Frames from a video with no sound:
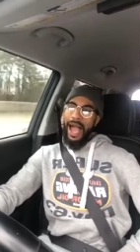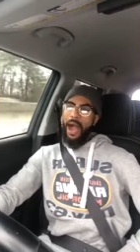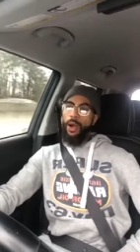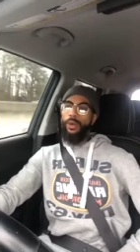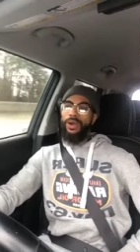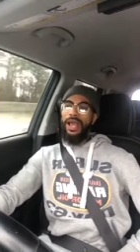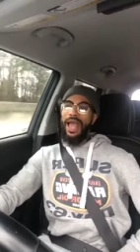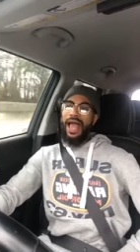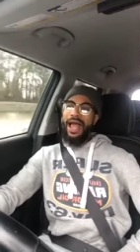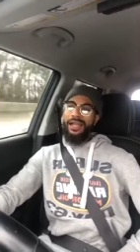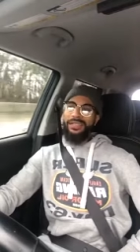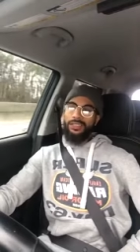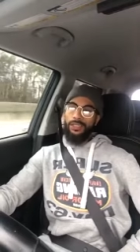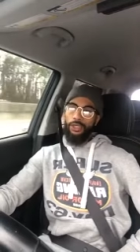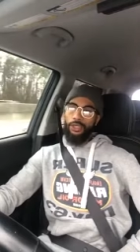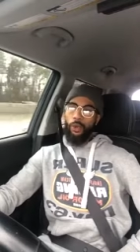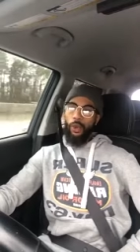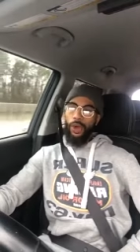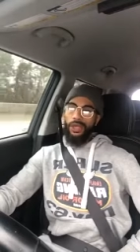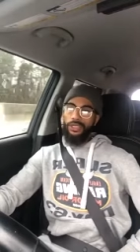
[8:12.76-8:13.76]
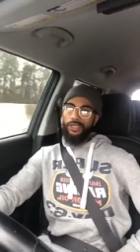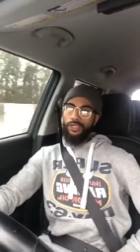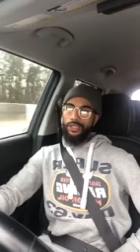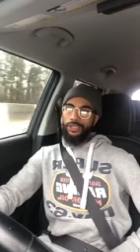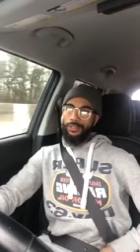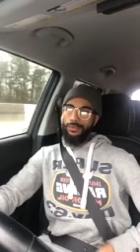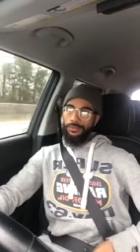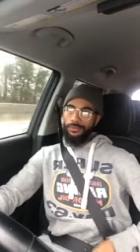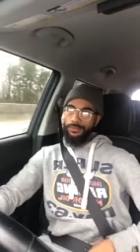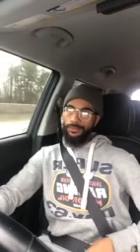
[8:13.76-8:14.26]
I want to ask a
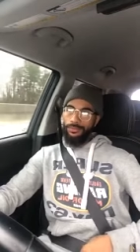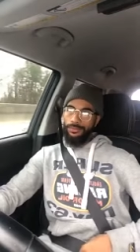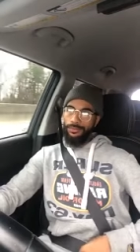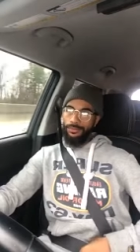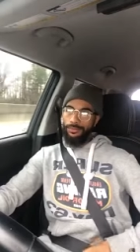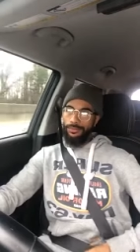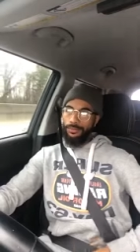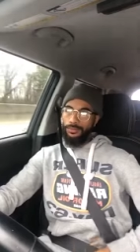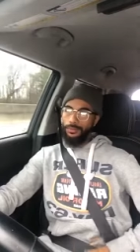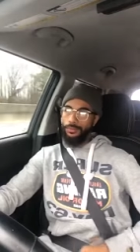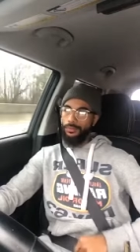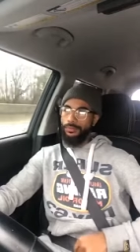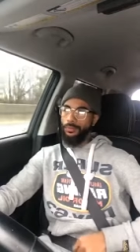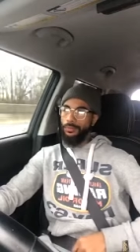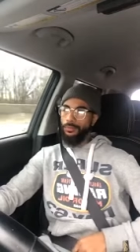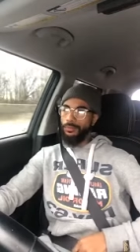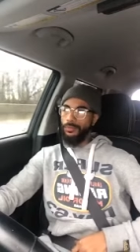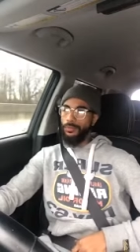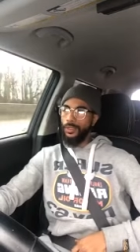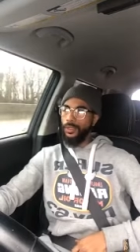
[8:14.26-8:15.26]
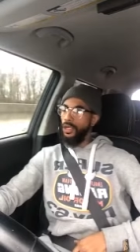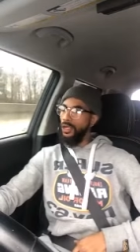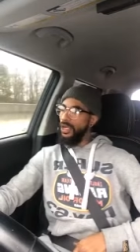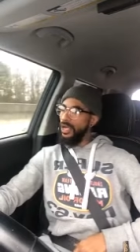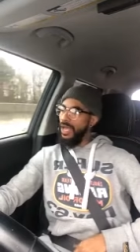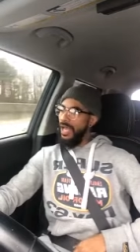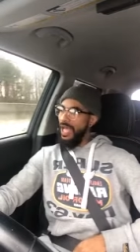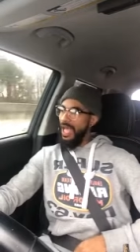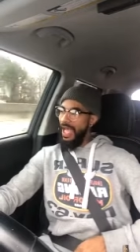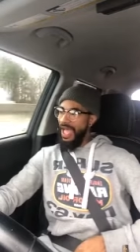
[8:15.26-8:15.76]

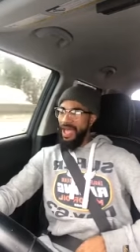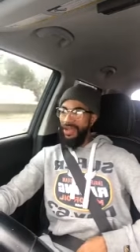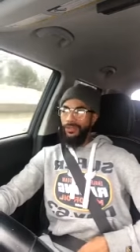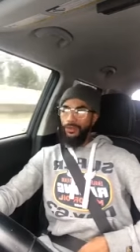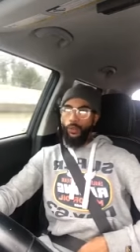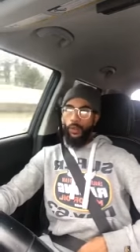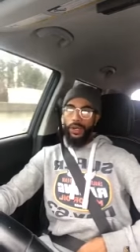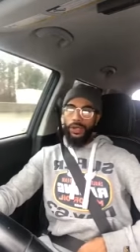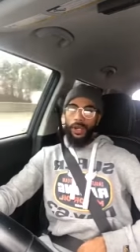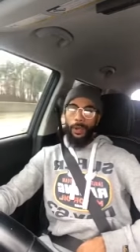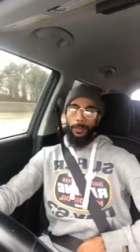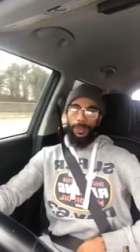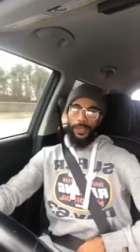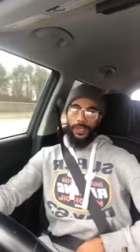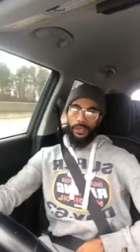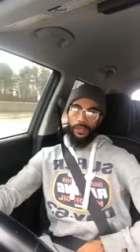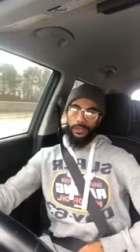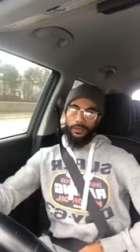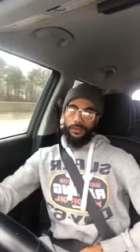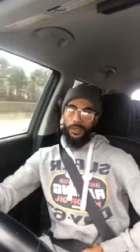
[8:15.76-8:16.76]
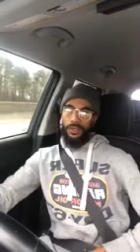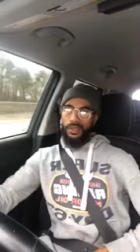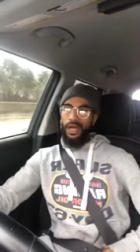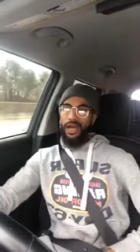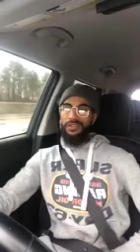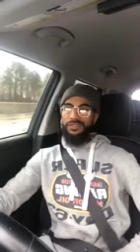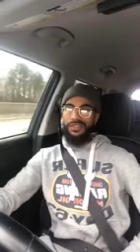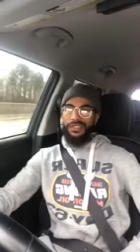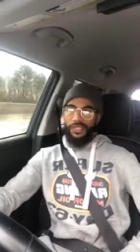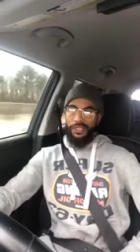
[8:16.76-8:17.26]
question. Everyone up here
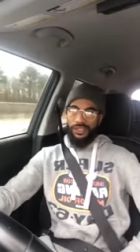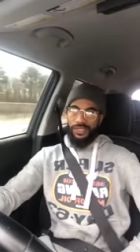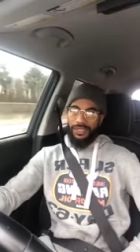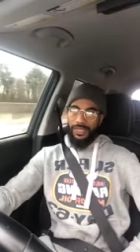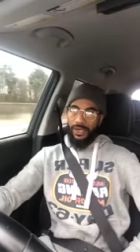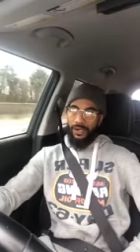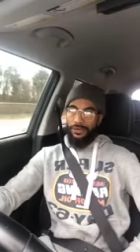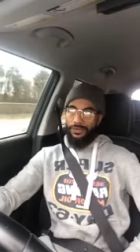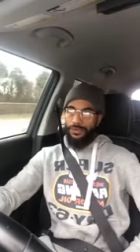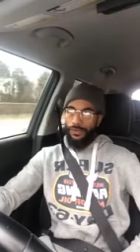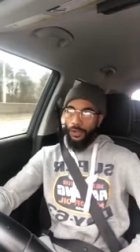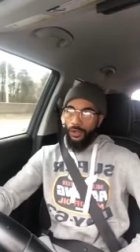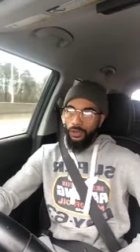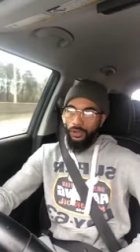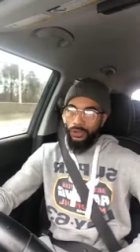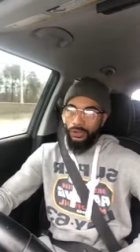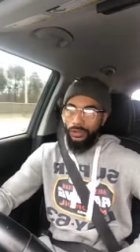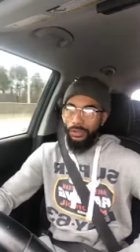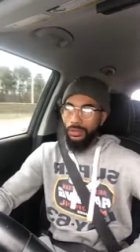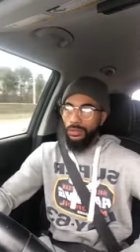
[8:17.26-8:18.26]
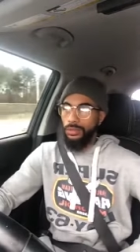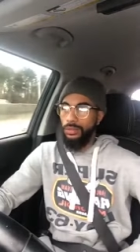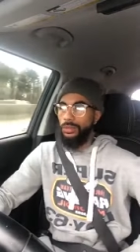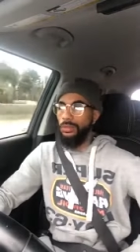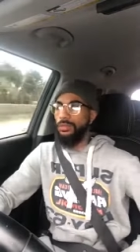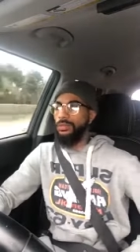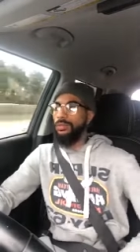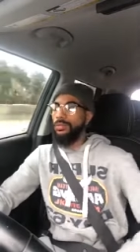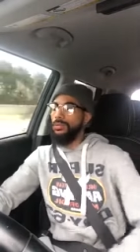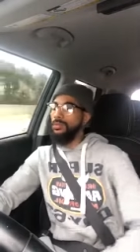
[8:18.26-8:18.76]
loves their cell phone.
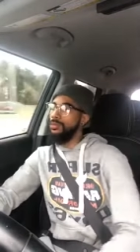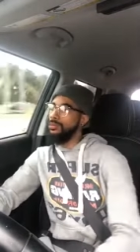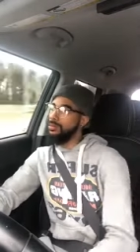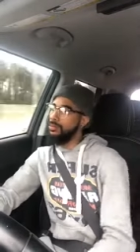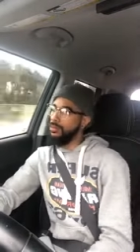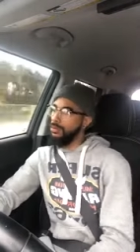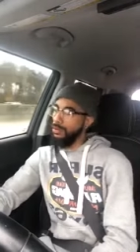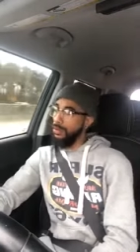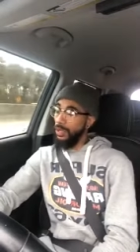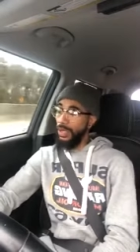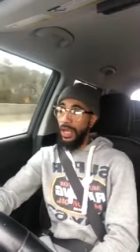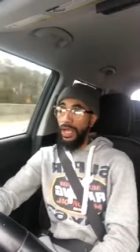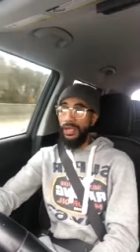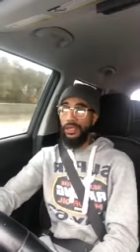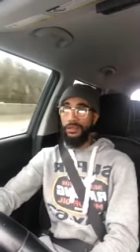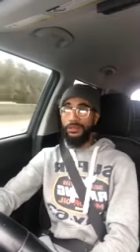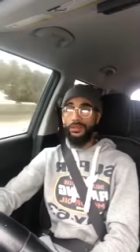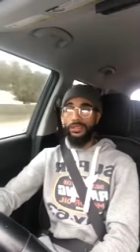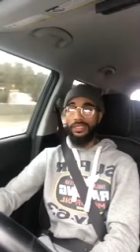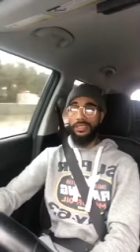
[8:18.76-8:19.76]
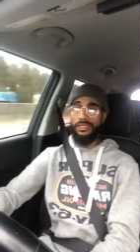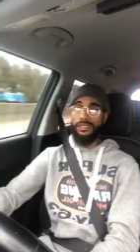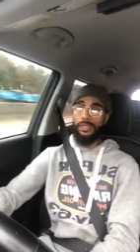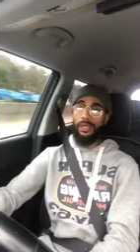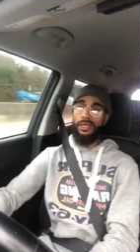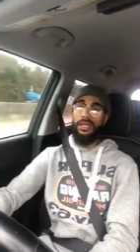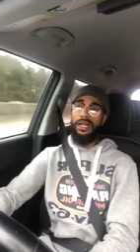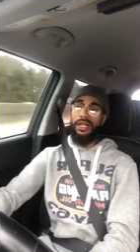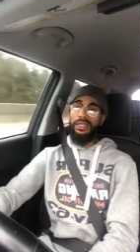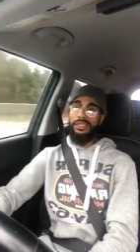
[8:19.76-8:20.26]
Okay? This is
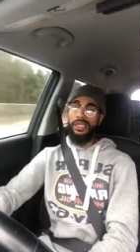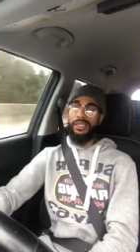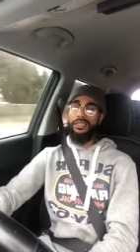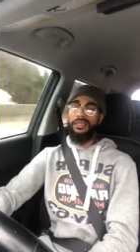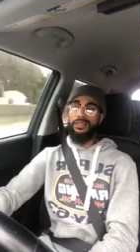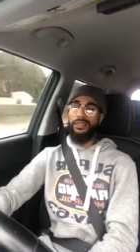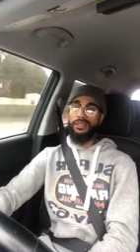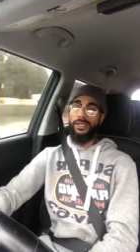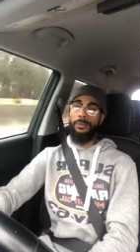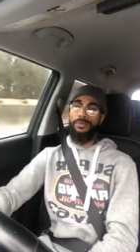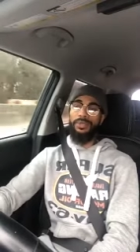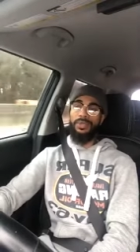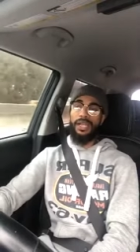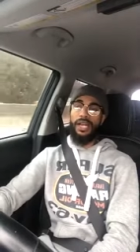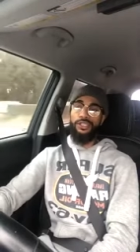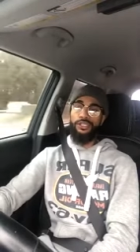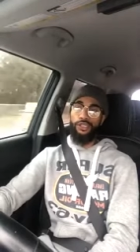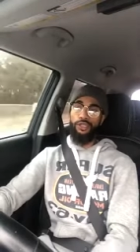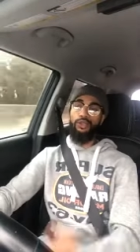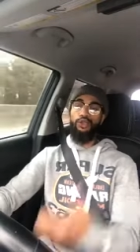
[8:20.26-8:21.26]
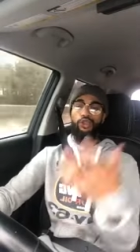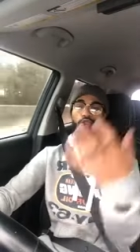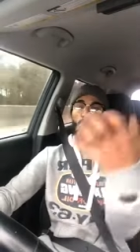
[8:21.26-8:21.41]
a this is something that you